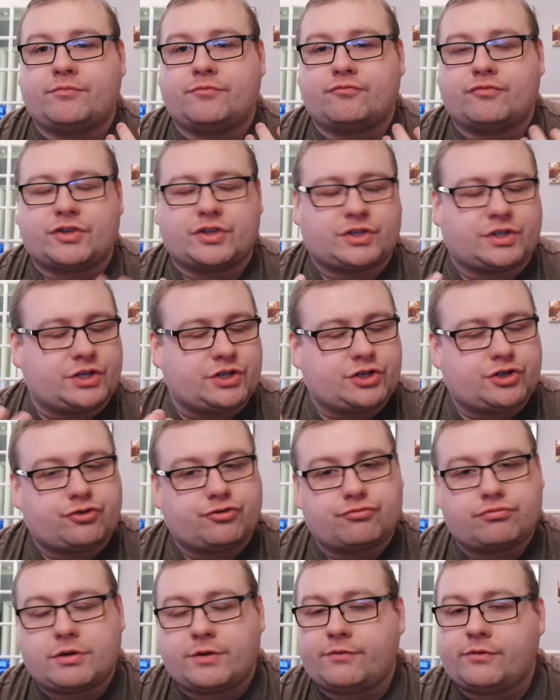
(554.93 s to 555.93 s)
just this
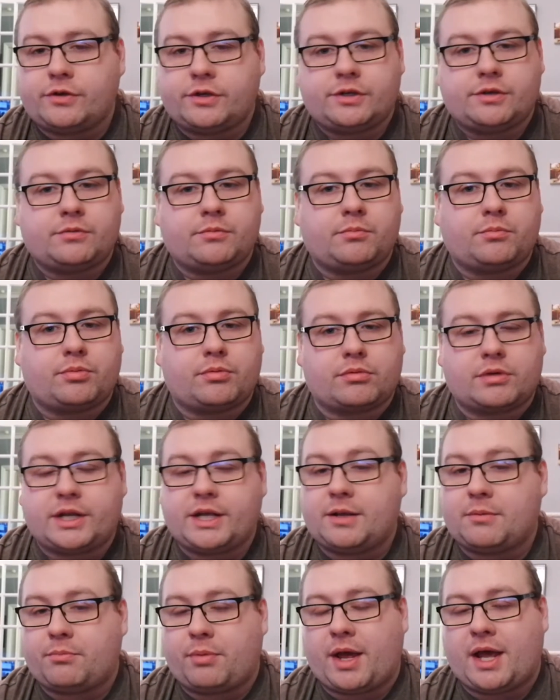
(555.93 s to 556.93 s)
driven,
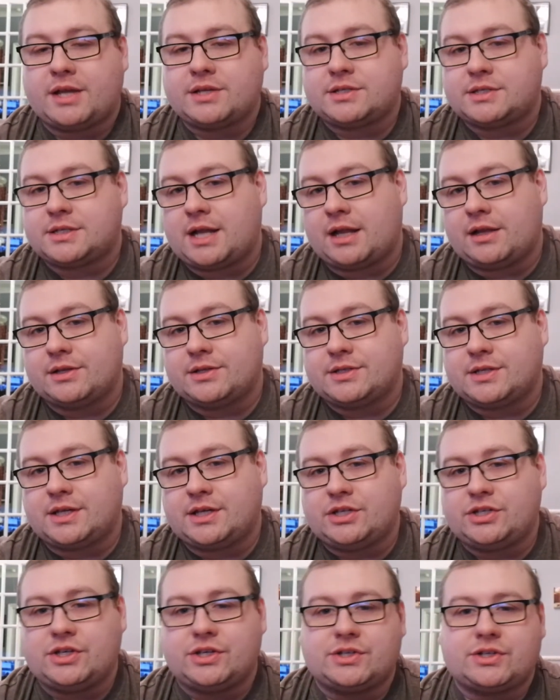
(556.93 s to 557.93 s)
brilliant
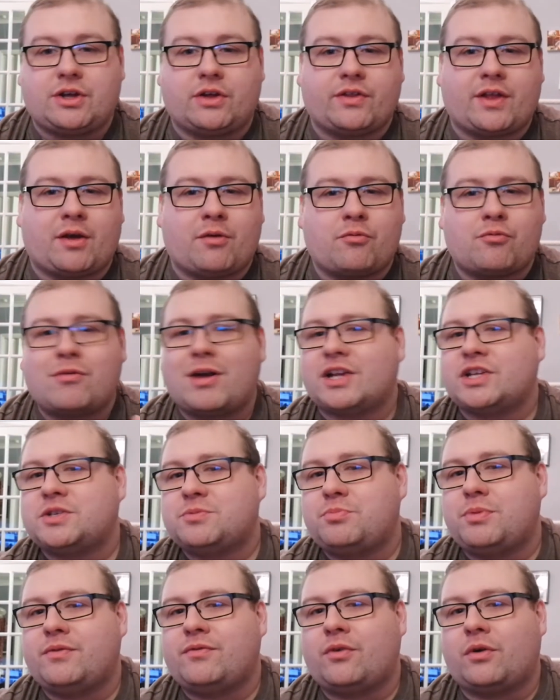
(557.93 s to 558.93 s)
personality. She's got that
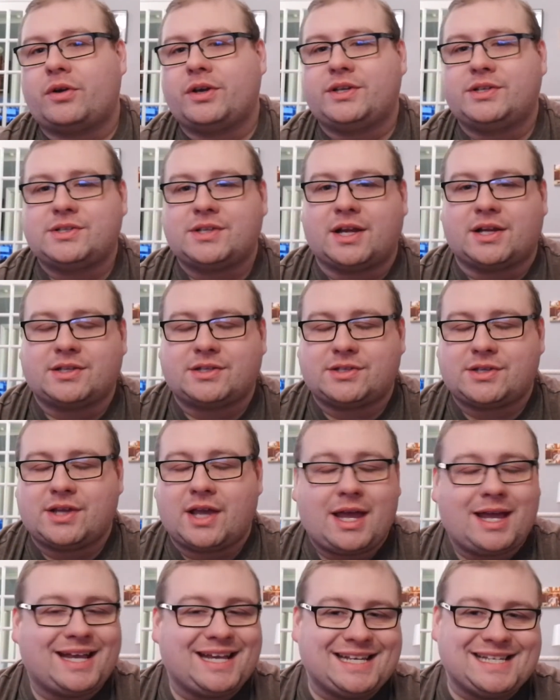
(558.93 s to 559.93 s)
raspy voice that's
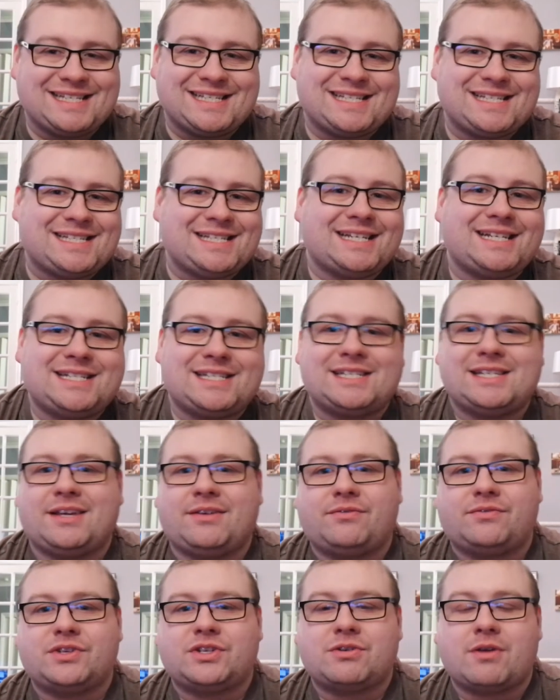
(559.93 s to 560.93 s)

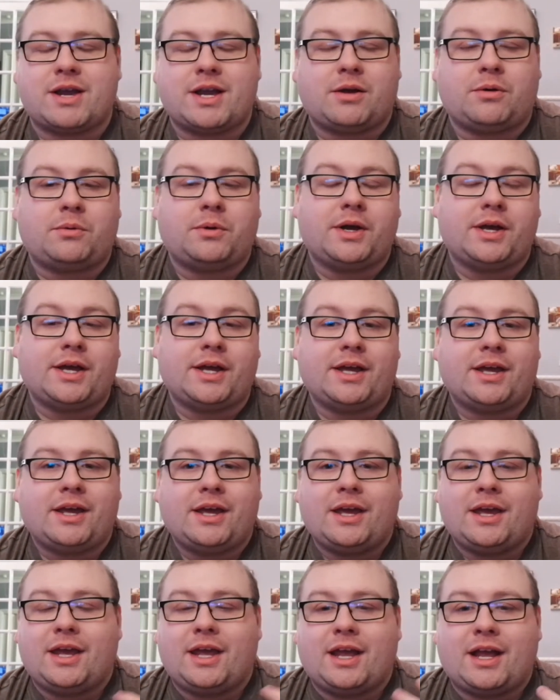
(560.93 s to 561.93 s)
instinctive straight away.
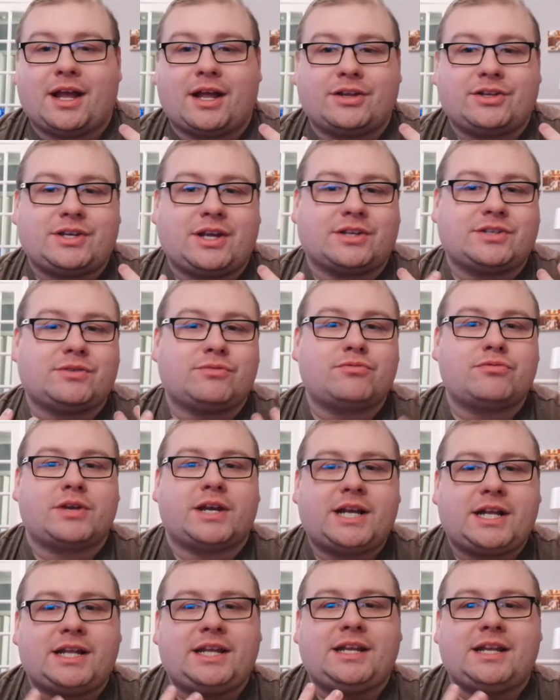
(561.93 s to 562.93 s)
And she has a
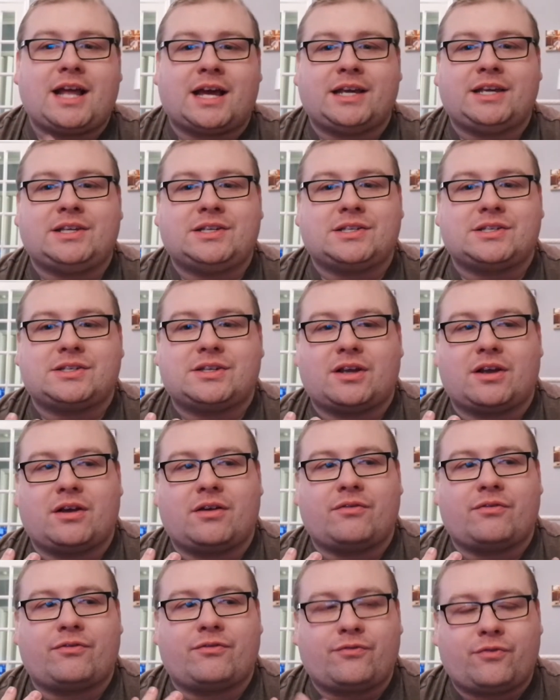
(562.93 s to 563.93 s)
really nice,
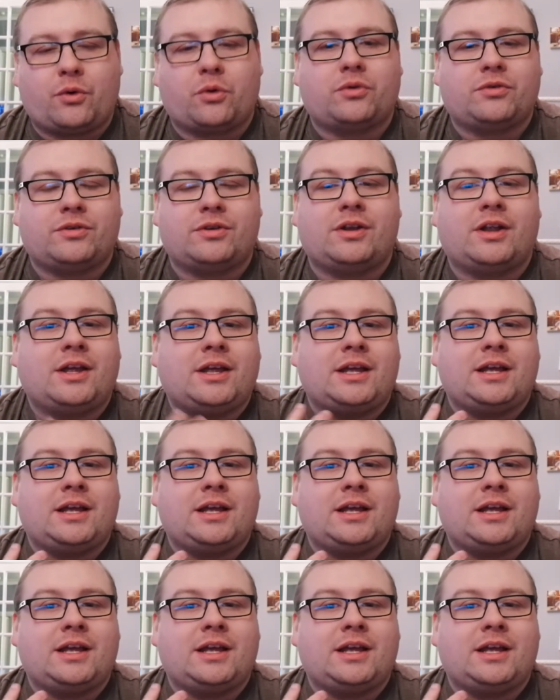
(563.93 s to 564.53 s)
fun